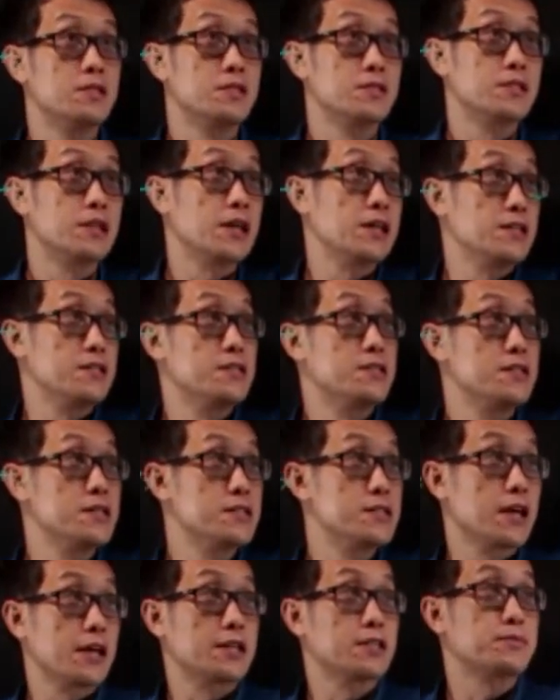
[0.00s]
That is this
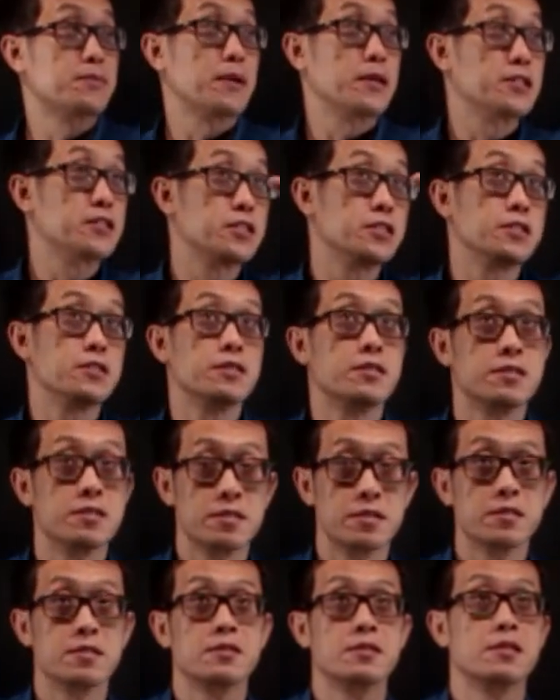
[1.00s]
expression.
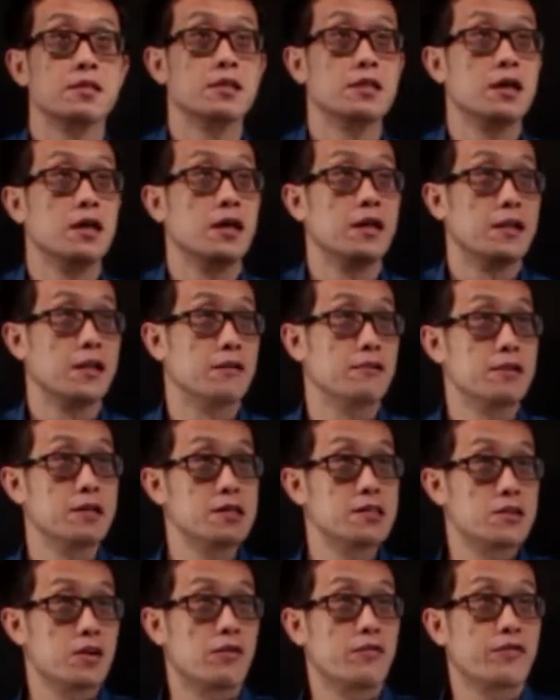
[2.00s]
Now,
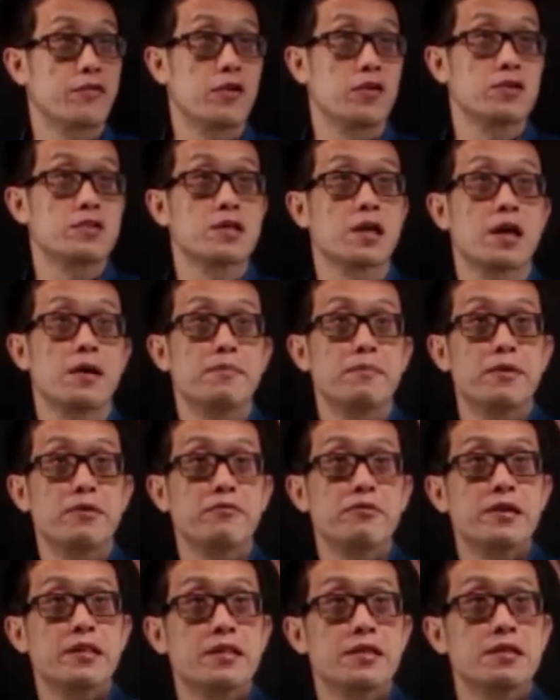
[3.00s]
this of course can be
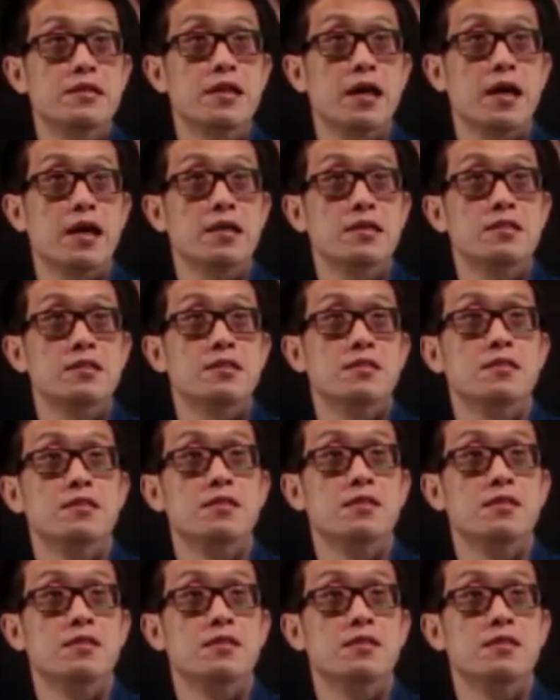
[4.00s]
written as